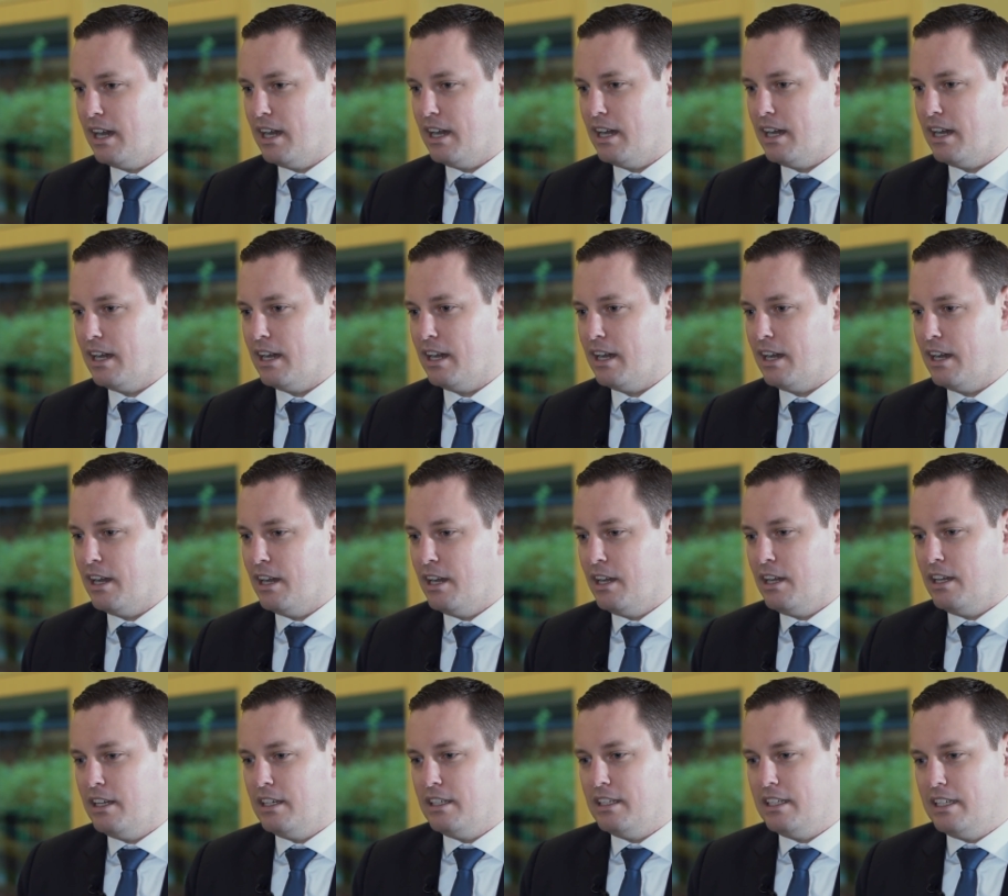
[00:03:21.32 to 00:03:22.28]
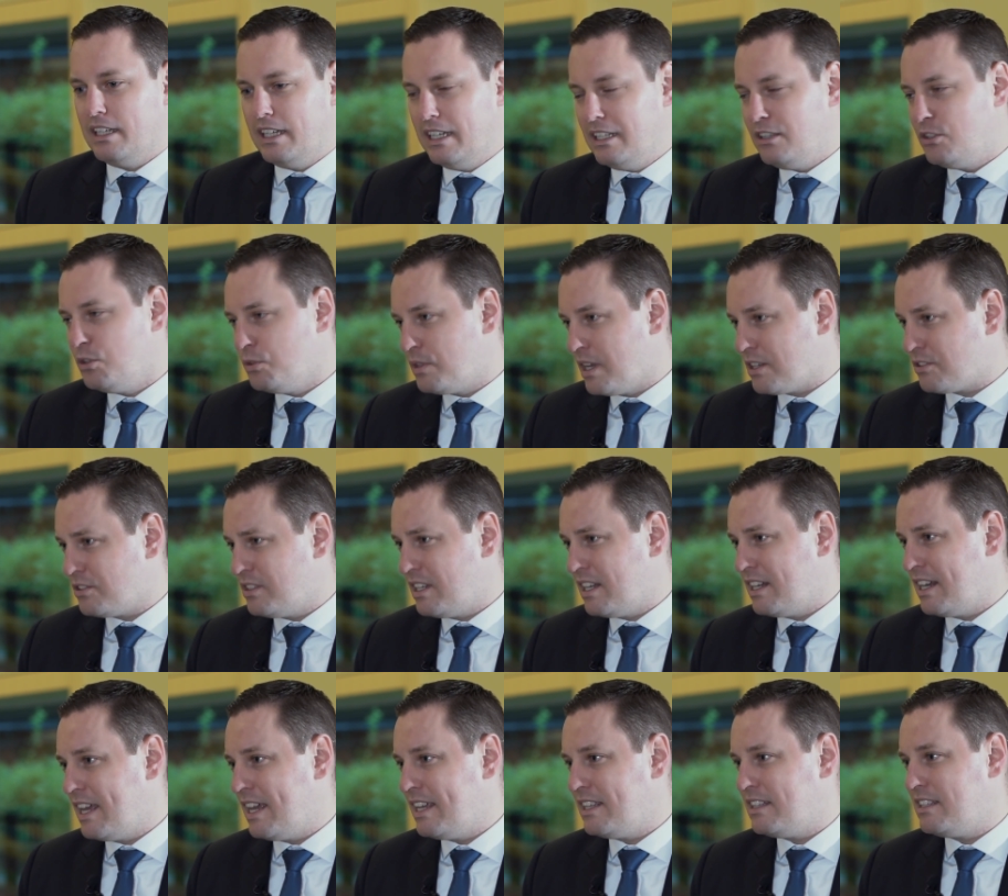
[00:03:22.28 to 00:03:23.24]
Uh, In two
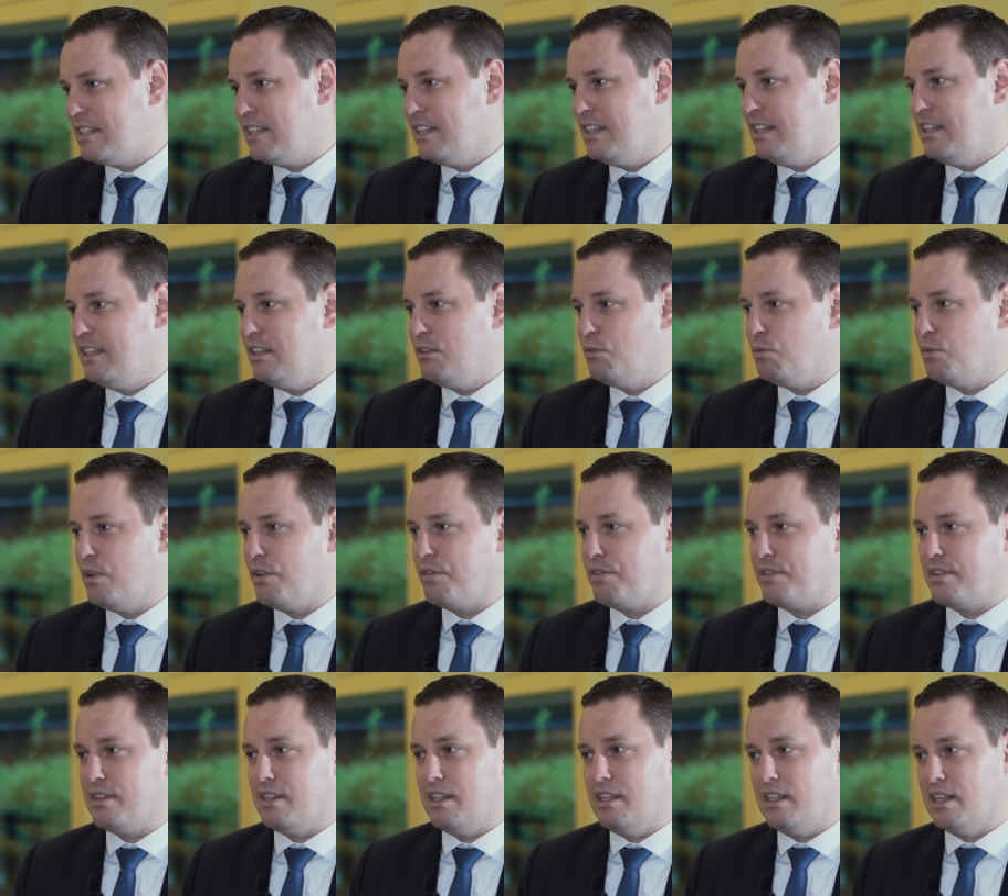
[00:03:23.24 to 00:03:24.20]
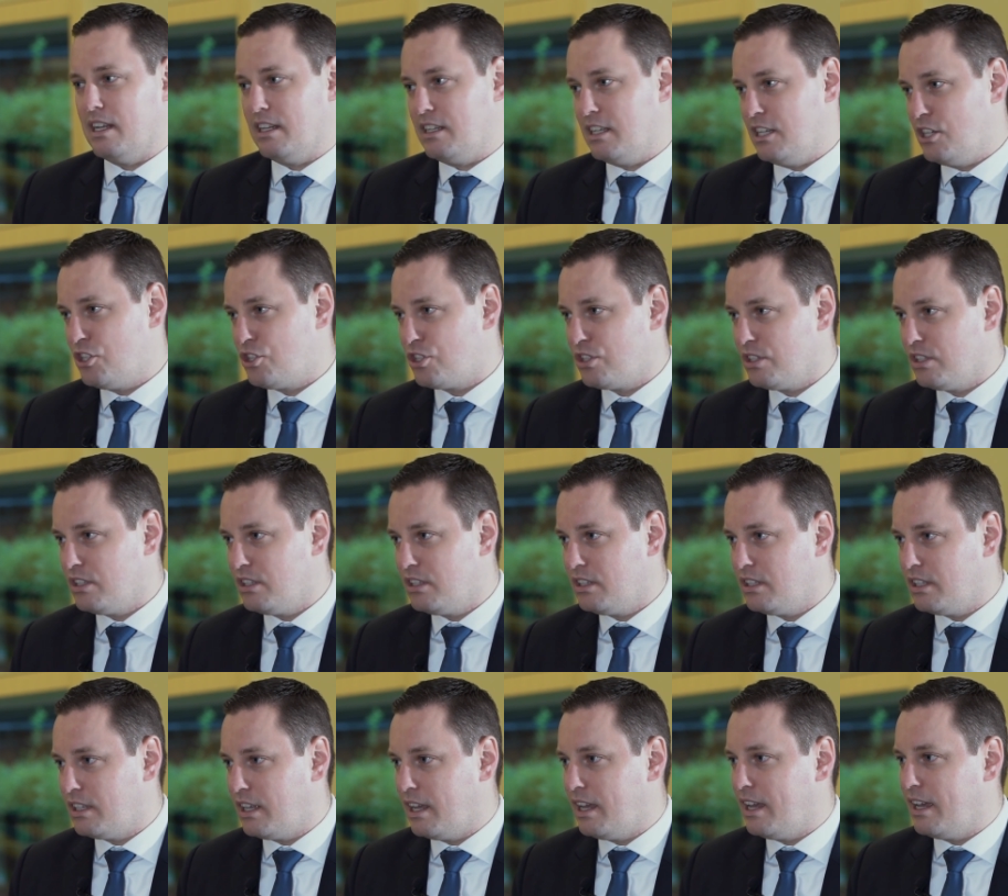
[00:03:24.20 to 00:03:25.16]
thousand eighteen, we've seen additional
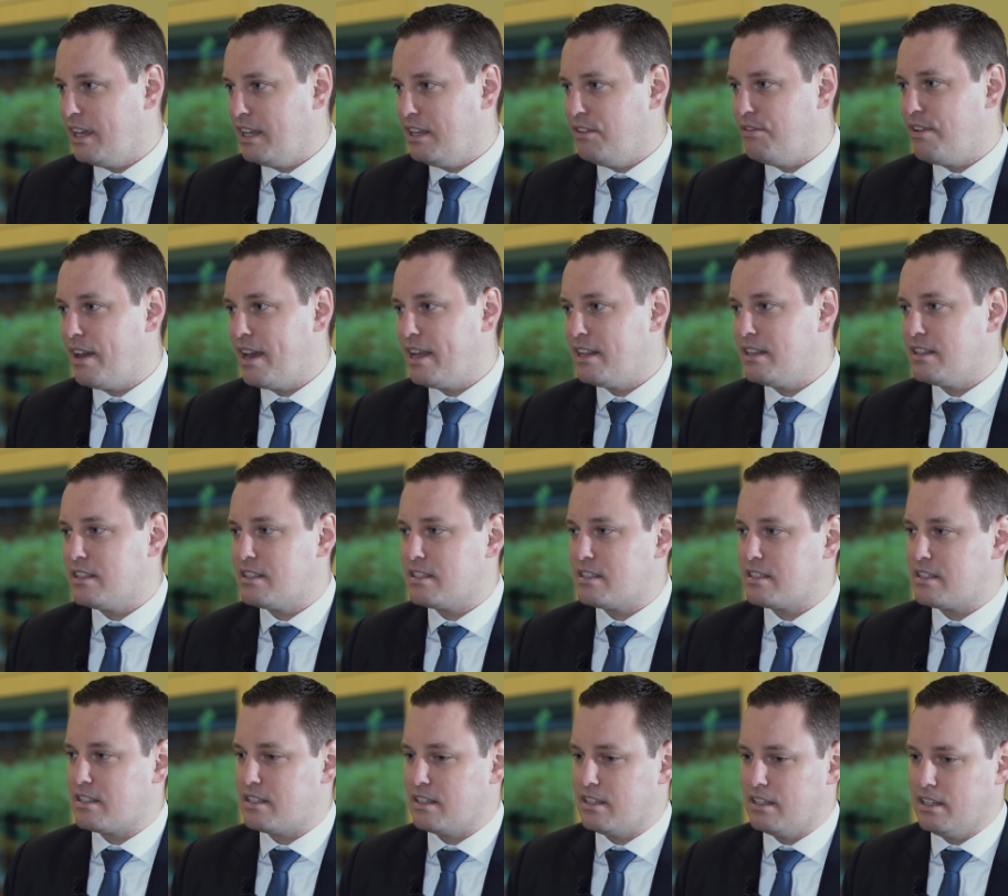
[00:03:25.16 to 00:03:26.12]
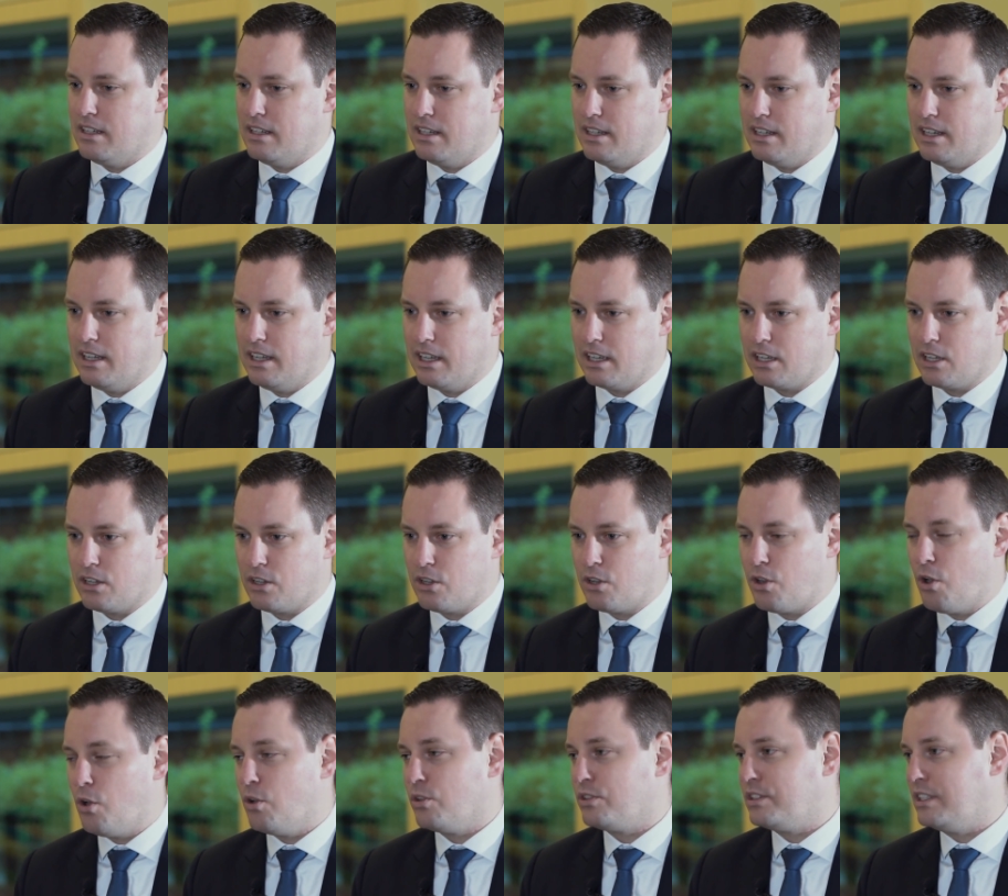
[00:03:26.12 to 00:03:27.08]
uh, events uh,
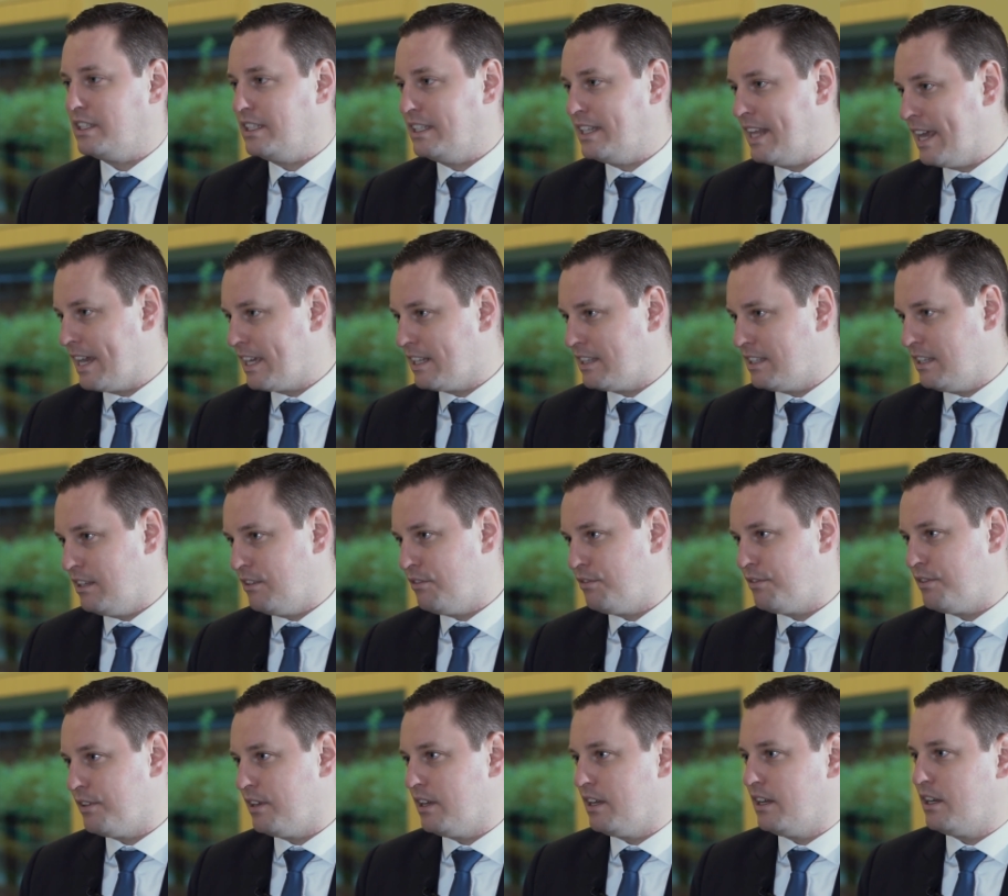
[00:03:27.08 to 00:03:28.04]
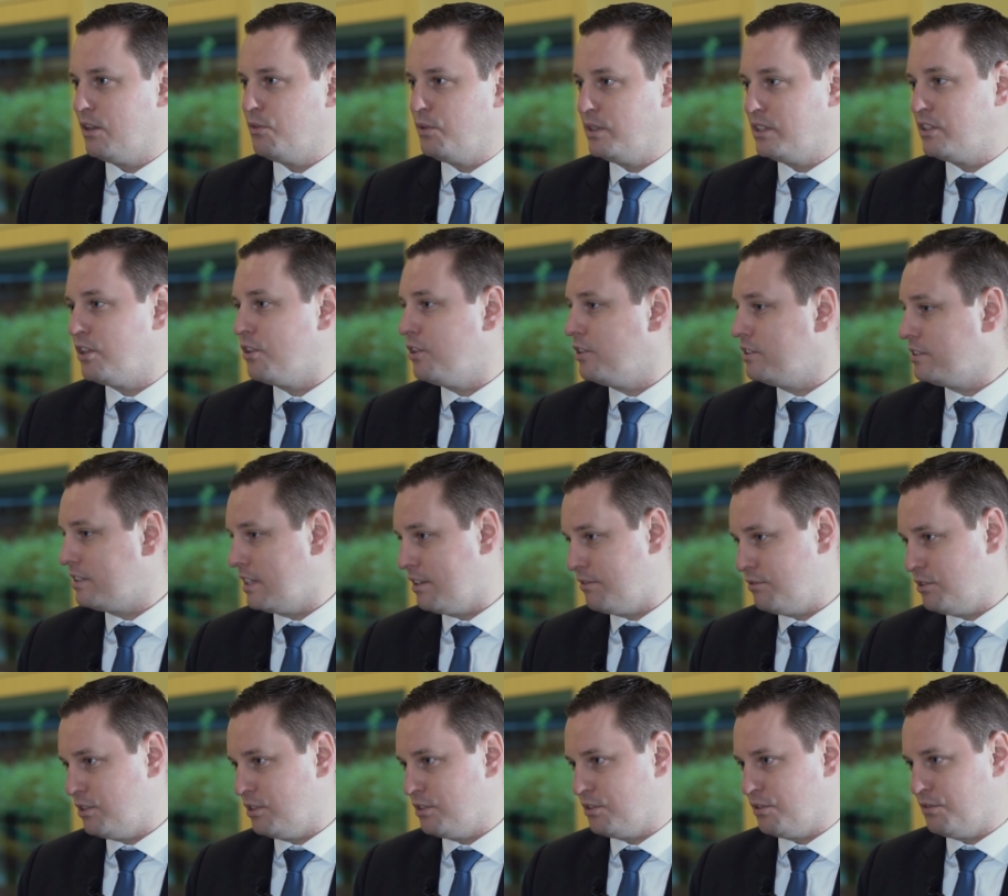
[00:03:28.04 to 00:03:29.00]
causing negative uh, returns, as
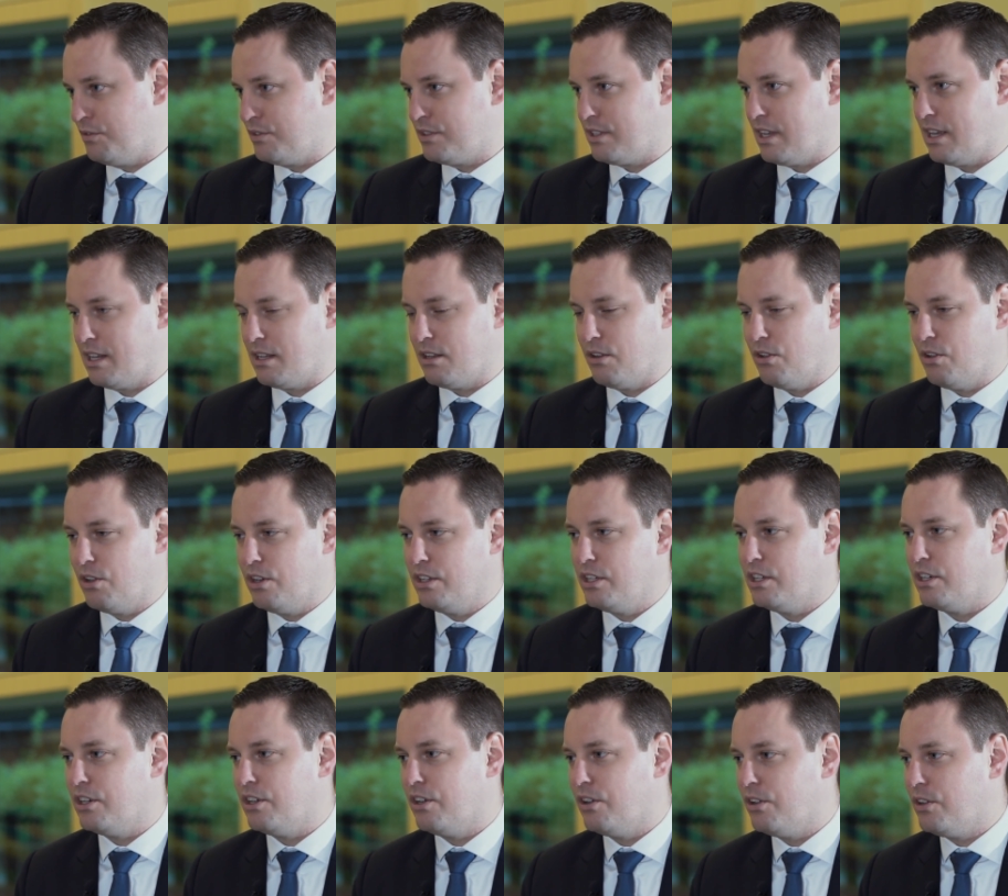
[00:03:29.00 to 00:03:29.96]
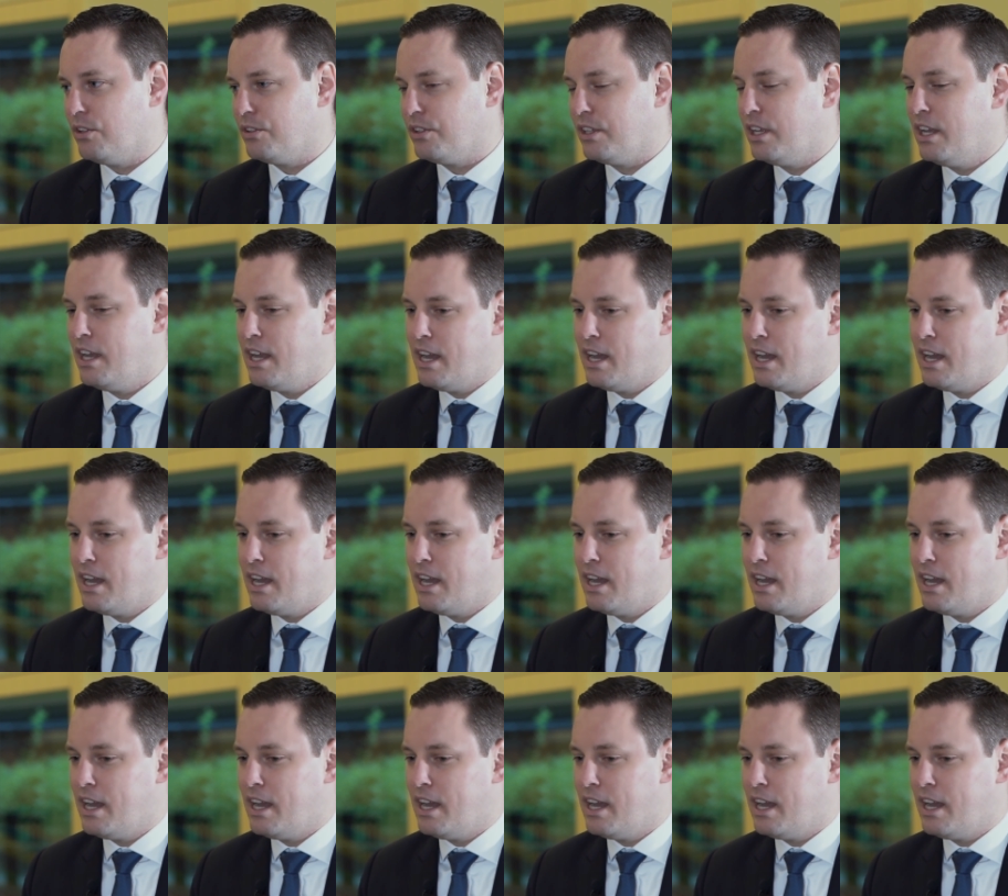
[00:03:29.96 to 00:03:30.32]
you've said earlier on.